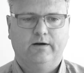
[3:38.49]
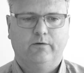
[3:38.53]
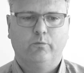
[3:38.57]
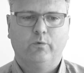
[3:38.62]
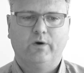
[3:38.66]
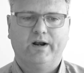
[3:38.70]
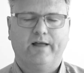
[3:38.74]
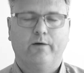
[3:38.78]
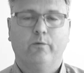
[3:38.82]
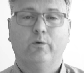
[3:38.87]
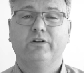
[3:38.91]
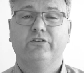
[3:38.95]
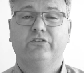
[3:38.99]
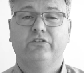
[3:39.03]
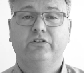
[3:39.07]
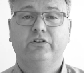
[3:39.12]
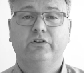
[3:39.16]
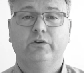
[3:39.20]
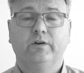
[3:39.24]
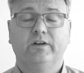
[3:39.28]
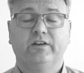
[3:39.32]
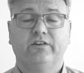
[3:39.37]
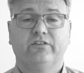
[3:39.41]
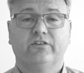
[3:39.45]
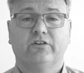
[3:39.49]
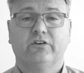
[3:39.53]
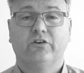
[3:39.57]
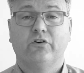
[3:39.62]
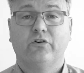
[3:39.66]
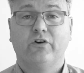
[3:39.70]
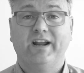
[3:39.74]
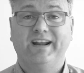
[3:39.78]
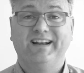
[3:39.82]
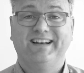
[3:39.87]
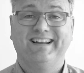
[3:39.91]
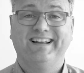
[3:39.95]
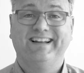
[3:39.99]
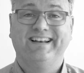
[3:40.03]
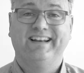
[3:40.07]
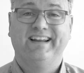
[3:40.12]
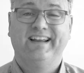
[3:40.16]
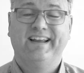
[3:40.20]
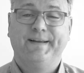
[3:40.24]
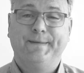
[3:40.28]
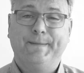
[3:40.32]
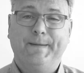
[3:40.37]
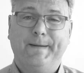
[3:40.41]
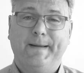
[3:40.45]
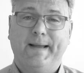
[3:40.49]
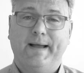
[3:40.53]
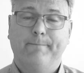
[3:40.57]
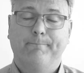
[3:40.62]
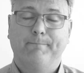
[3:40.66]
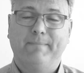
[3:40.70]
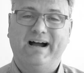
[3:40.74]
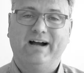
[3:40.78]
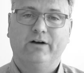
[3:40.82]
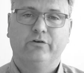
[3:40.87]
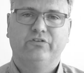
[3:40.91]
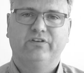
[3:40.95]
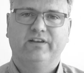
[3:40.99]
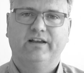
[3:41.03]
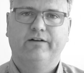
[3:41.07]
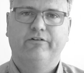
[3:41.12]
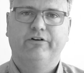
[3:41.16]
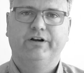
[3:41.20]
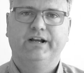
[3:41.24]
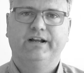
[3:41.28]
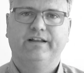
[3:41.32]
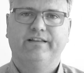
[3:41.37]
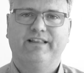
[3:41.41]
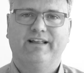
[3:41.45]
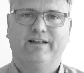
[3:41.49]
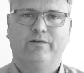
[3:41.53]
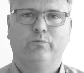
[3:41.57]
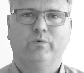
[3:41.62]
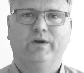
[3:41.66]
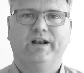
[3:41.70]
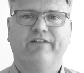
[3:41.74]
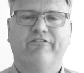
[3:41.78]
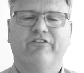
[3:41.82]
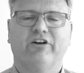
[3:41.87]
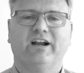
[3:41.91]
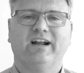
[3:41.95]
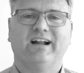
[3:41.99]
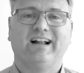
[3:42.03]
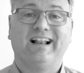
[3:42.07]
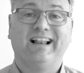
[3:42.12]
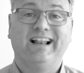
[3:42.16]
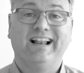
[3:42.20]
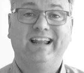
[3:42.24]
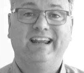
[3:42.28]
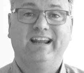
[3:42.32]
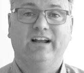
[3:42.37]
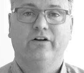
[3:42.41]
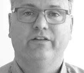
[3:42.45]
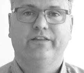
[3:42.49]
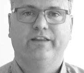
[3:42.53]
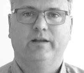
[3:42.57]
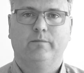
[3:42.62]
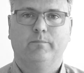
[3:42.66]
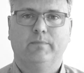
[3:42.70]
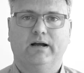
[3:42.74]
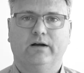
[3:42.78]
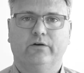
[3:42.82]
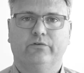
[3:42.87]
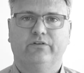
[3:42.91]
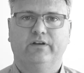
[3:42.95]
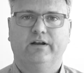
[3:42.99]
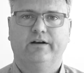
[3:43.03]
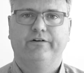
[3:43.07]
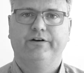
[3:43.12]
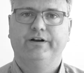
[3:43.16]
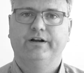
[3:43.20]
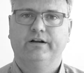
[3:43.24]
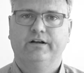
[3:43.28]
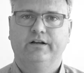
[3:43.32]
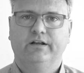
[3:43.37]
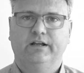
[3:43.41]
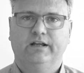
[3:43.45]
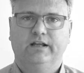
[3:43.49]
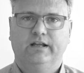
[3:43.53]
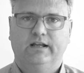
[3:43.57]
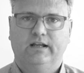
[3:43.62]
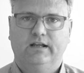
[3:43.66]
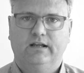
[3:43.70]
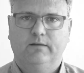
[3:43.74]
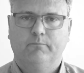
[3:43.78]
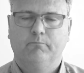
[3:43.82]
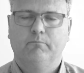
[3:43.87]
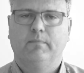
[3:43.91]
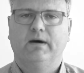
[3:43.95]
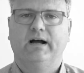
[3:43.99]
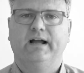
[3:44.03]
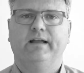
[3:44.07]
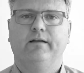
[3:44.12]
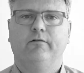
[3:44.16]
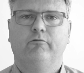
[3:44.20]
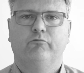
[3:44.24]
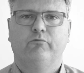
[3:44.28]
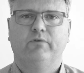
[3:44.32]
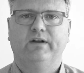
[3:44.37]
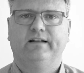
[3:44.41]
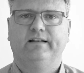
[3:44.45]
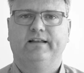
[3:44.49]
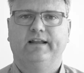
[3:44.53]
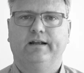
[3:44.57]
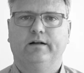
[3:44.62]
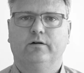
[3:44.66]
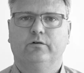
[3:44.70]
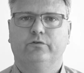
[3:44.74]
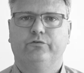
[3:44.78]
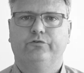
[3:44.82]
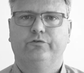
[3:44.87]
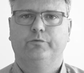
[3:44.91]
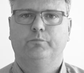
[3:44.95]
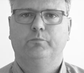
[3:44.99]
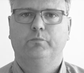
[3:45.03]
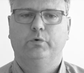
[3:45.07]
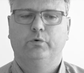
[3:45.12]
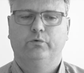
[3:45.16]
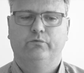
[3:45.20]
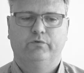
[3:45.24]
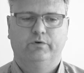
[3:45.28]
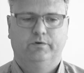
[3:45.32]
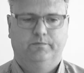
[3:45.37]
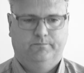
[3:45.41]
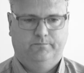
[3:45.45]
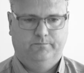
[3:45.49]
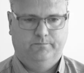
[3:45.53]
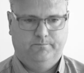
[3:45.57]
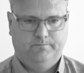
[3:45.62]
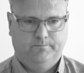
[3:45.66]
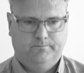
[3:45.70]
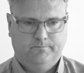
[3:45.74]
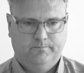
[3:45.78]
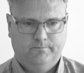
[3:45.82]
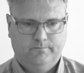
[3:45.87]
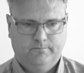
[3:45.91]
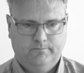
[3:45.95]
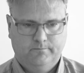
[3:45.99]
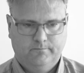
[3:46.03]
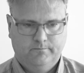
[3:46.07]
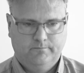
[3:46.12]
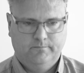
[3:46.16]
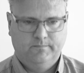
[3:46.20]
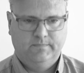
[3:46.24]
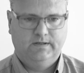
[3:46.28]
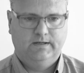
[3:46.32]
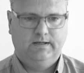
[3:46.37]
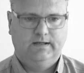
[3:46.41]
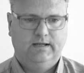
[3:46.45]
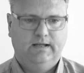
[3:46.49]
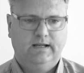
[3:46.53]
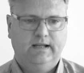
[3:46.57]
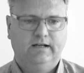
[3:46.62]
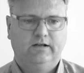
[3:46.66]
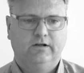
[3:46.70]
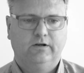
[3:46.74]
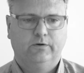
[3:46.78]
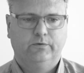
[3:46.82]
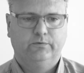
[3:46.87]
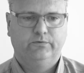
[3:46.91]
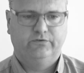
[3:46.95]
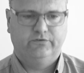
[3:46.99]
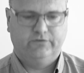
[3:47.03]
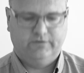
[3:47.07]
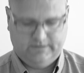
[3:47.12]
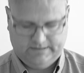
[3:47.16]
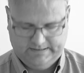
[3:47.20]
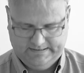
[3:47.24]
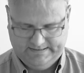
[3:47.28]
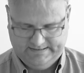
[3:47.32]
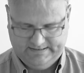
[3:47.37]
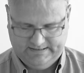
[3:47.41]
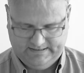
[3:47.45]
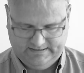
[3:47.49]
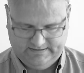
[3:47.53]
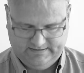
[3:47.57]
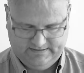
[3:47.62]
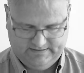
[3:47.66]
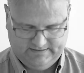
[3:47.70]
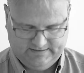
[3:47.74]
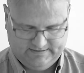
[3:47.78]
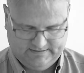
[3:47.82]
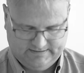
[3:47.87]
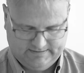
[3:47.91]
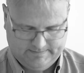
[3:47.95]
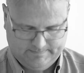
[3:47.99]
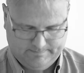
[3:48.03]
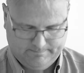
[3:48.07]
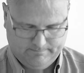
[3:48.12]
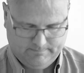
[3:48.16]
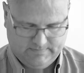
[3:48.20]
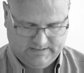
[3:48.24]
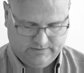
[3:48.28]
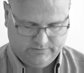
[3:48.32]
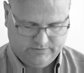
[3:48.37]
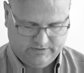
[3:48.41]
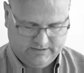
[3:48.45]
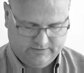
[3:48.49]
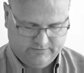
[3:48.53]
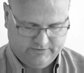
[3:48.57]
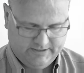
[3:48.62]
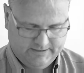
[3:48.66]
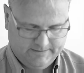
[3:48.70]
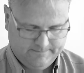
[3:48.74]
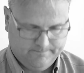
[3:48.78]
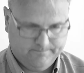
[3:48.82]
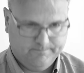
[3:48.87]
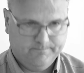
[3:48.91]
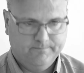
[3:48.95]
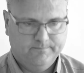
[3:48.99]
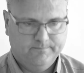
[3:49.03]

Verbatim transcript: What I want to do is create a mouse area that whenever I click on that mouse area, my rectangle should move. It goes like this. Mouse area.